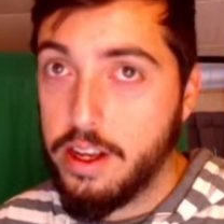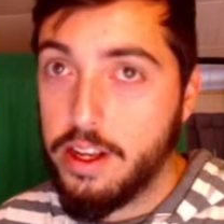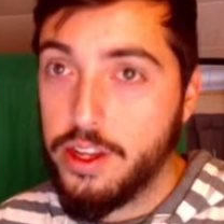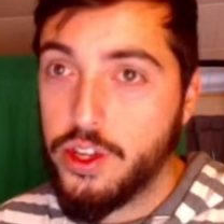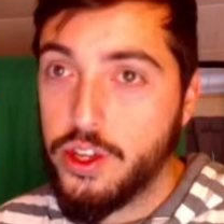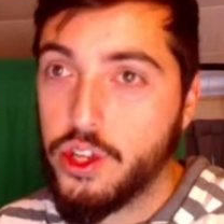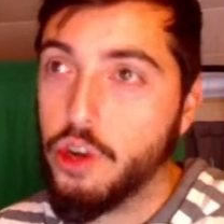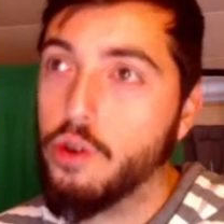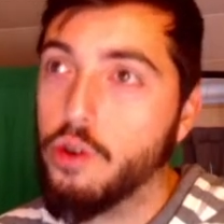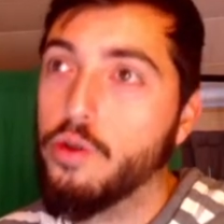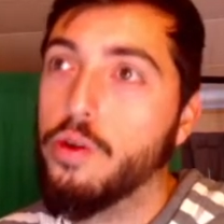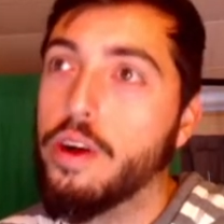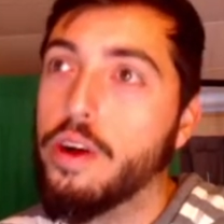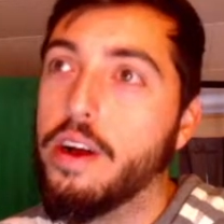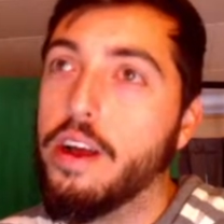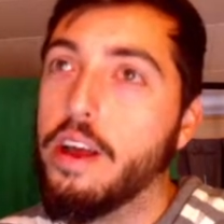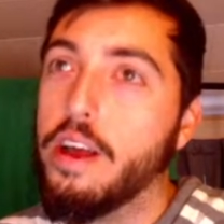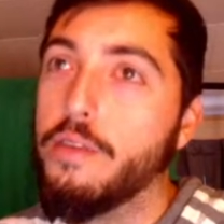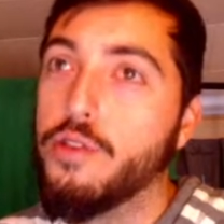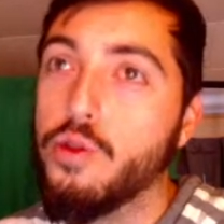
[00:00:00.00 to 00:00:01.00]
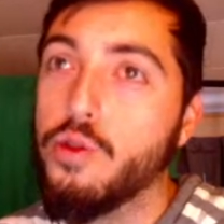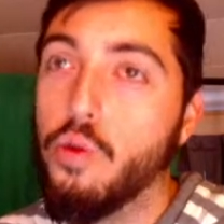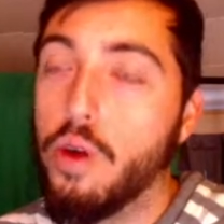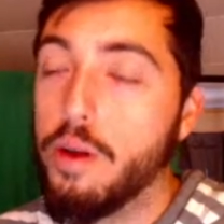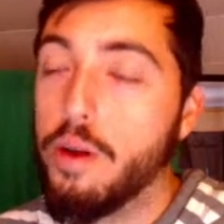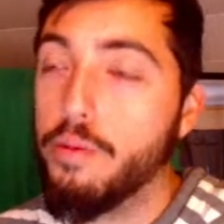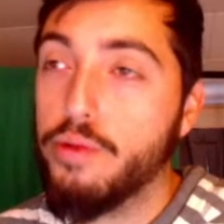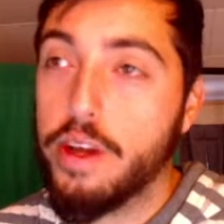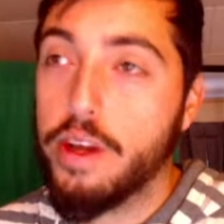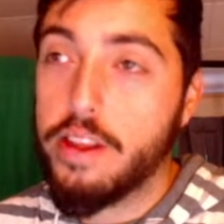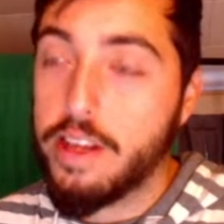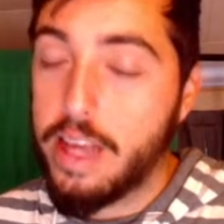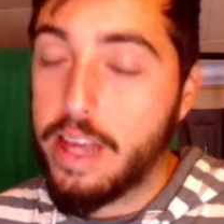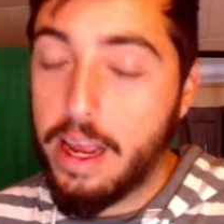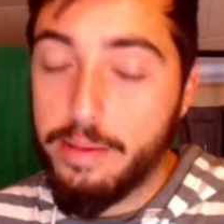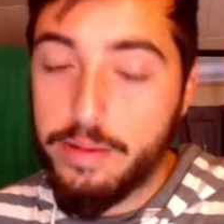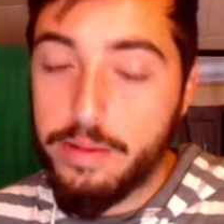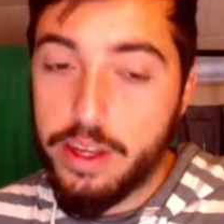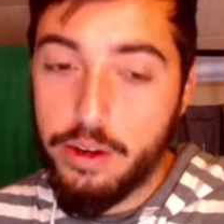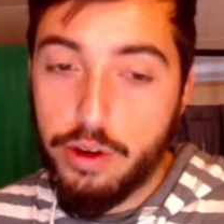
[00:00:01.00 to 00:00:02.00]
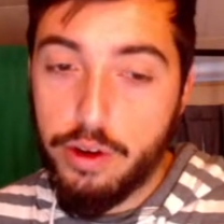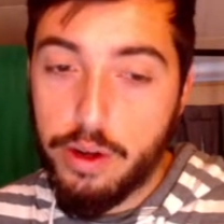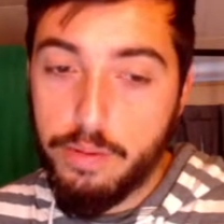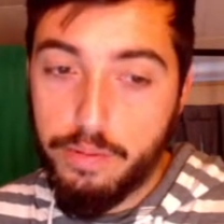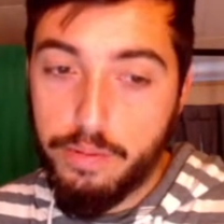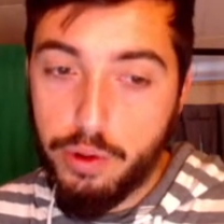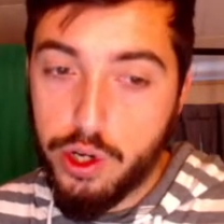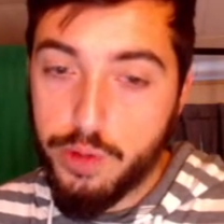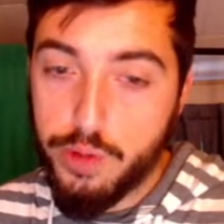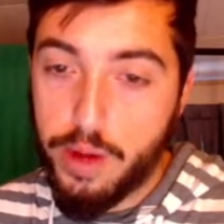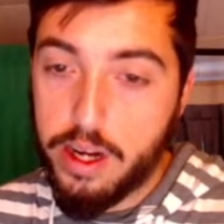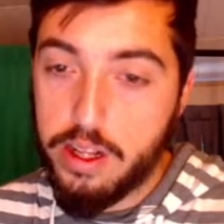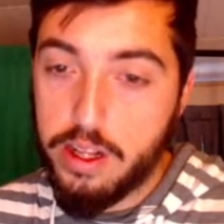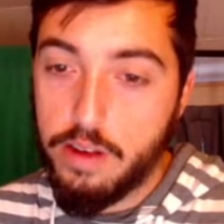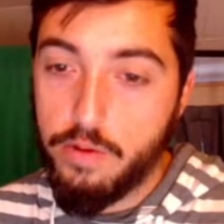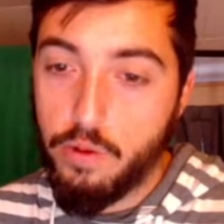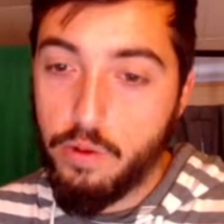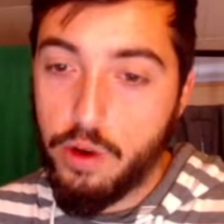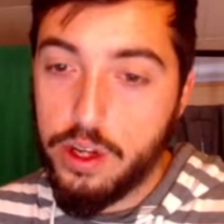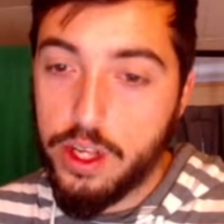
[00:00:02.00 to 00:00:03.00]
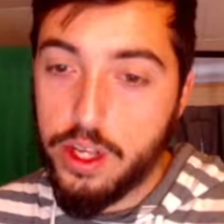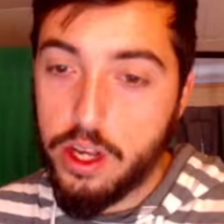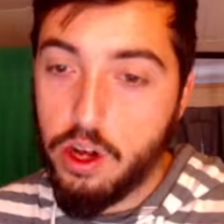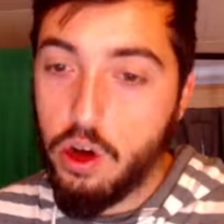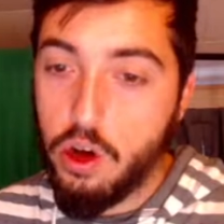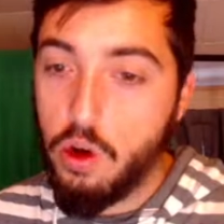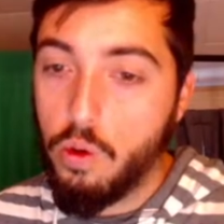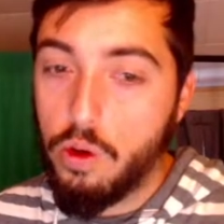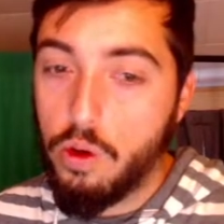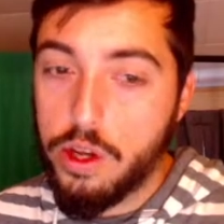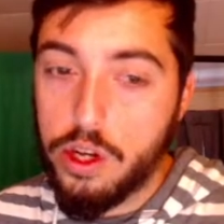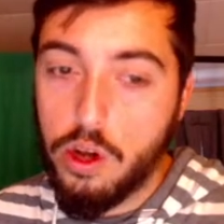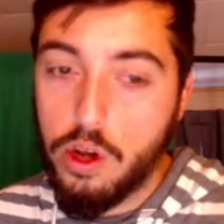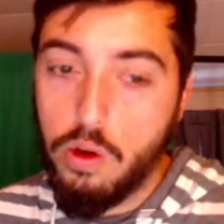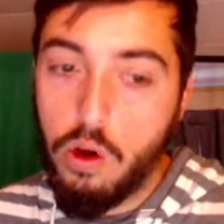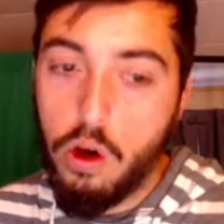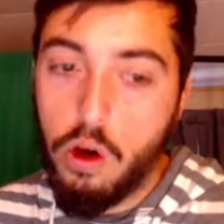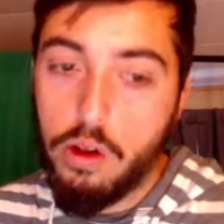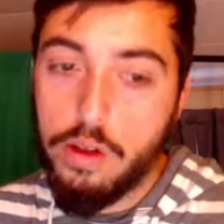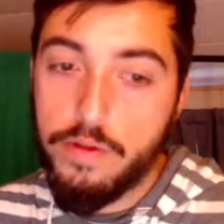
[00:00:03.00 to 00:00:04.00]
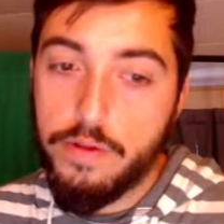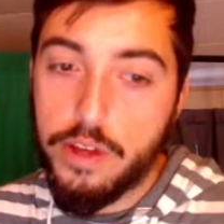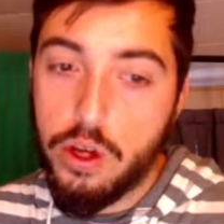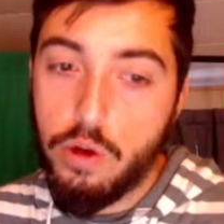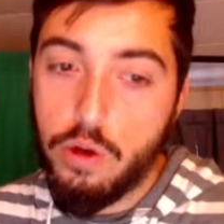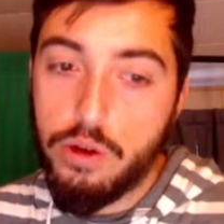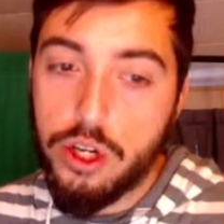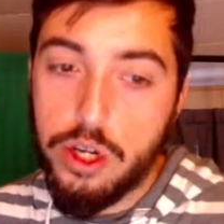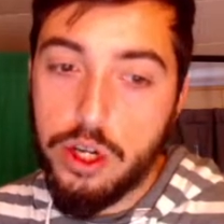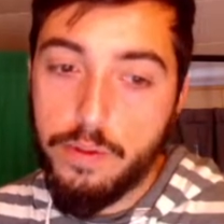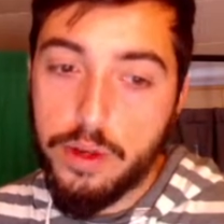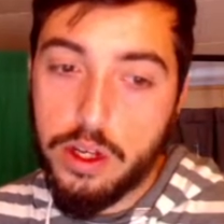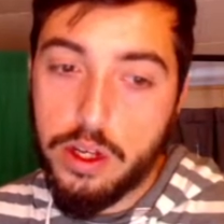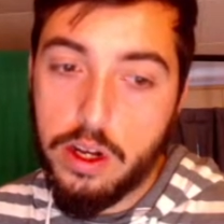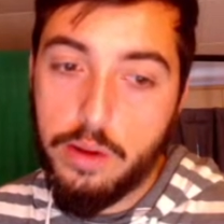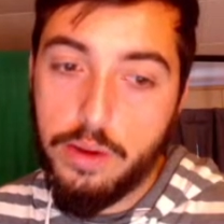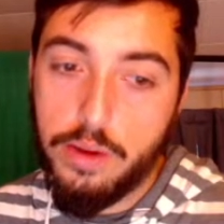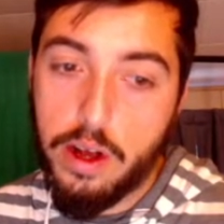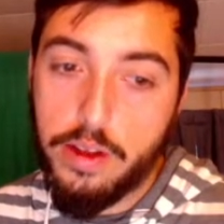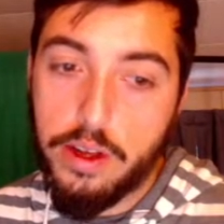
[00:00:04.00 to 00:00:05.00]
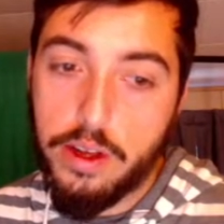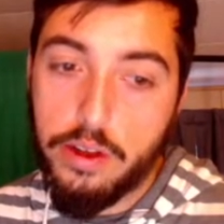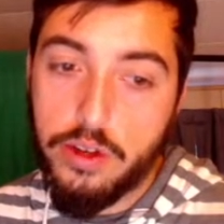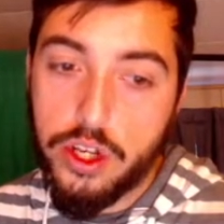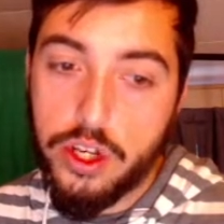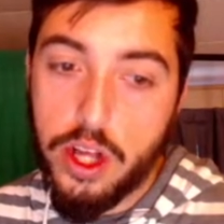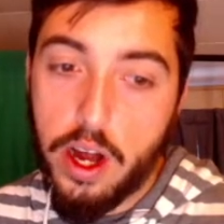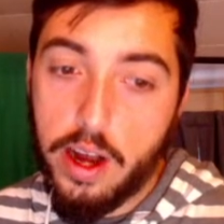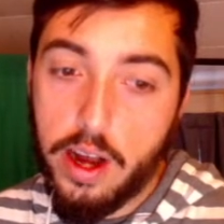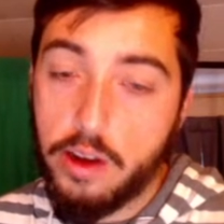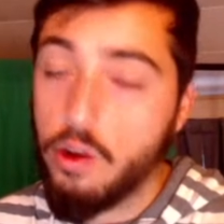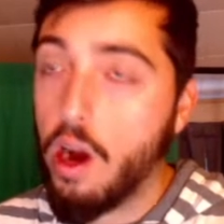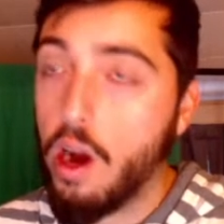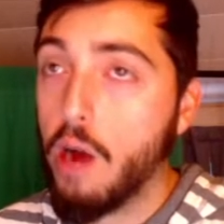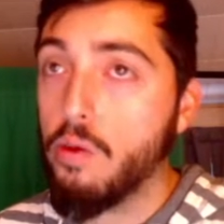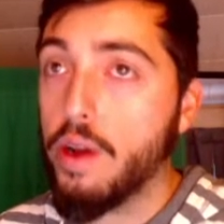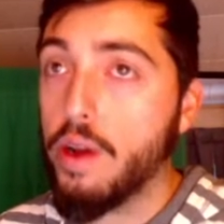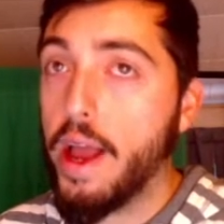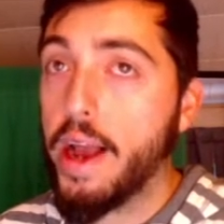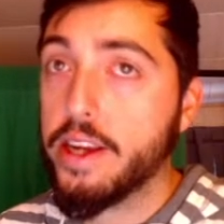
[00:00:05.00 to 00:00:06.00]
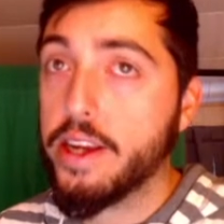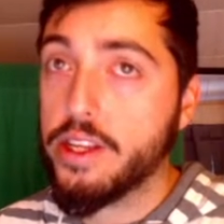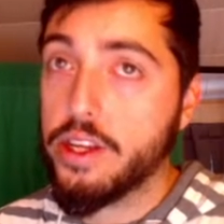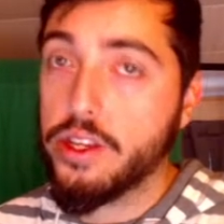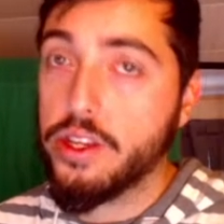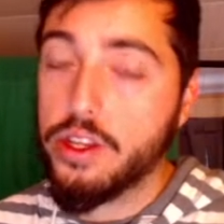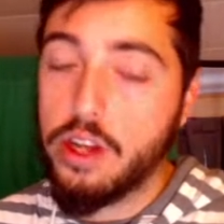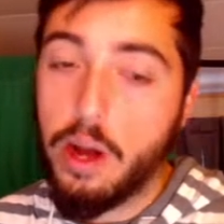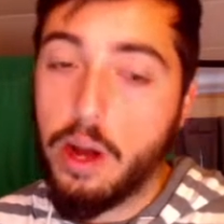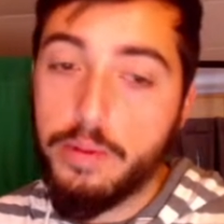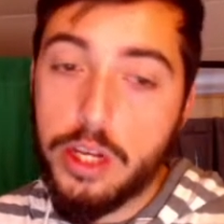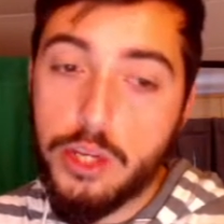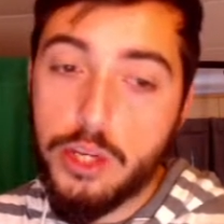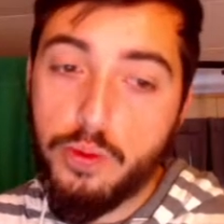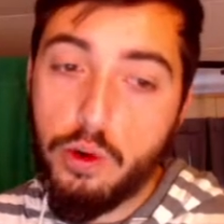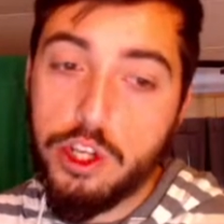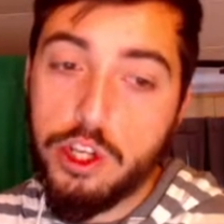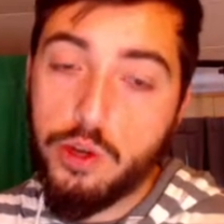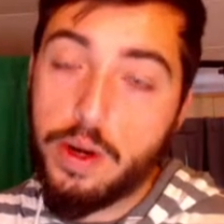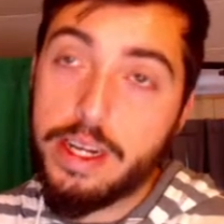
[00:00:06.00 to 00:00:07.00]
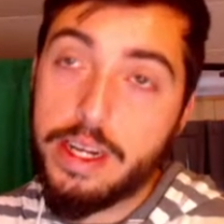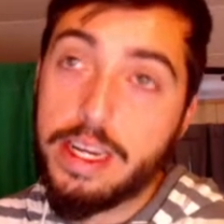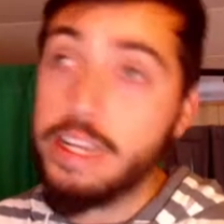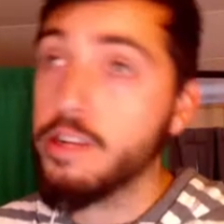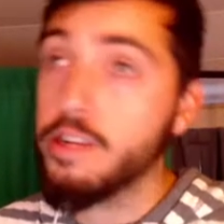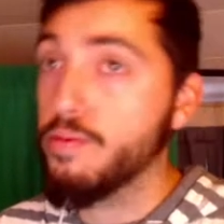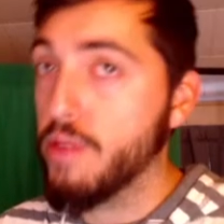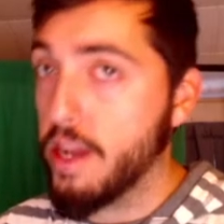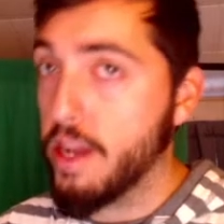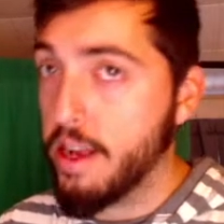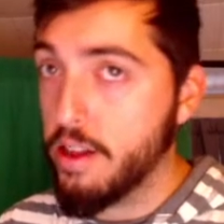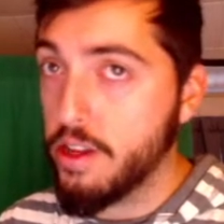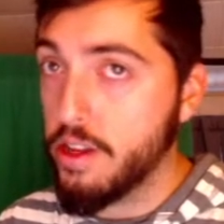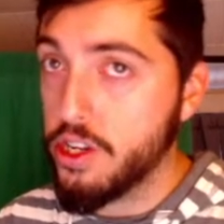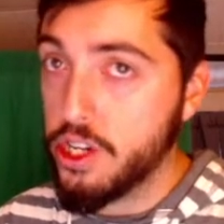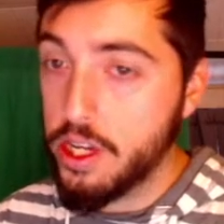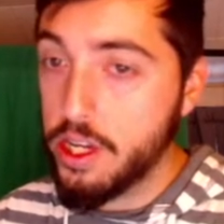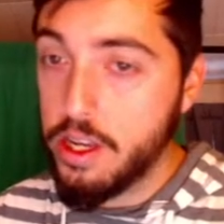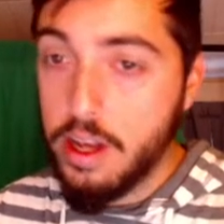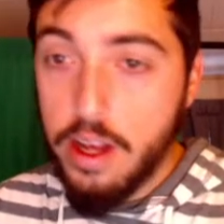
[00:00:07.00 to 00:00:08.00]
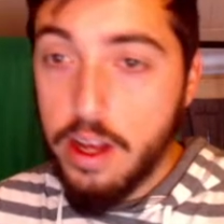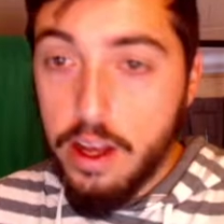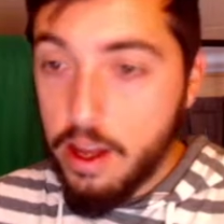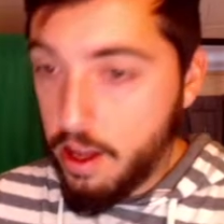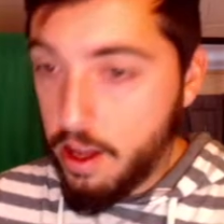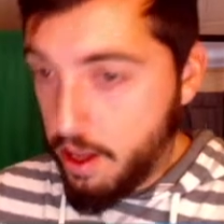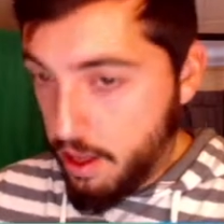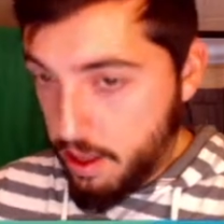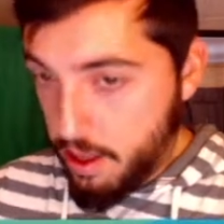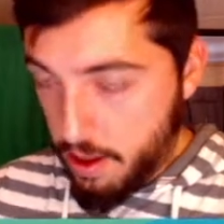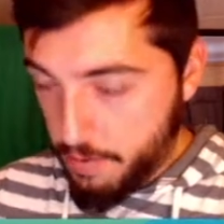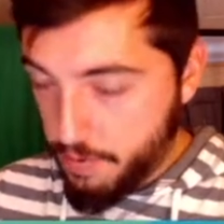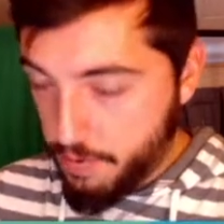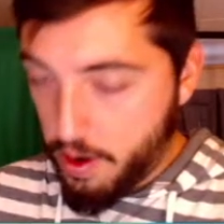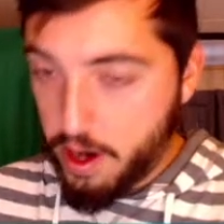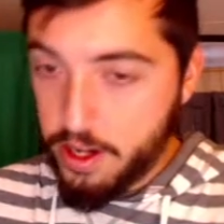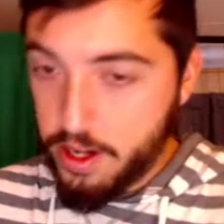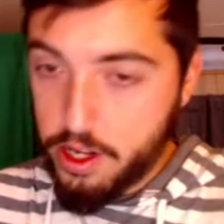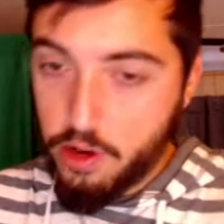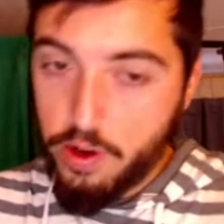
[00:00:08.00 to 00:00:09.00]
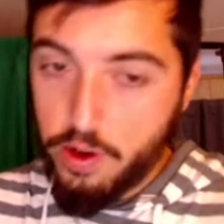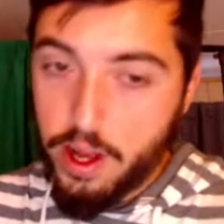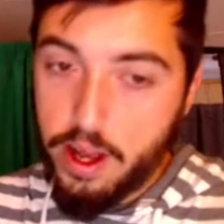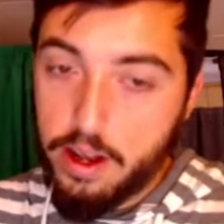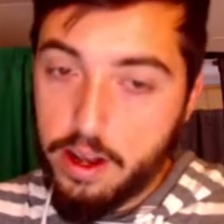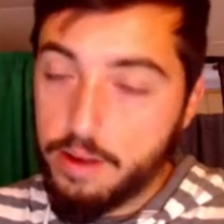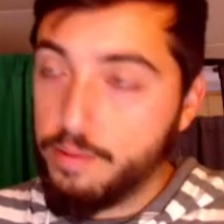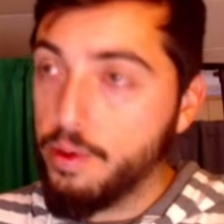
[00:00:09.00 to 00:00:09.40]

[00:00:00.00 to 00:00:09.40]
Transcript: So if you want to play the game theory perspective where it's like, oh, well, you know, all of the ownership is going to be on the other side, or I want access to top esports, so I need to play LNG, then fine, go ahead.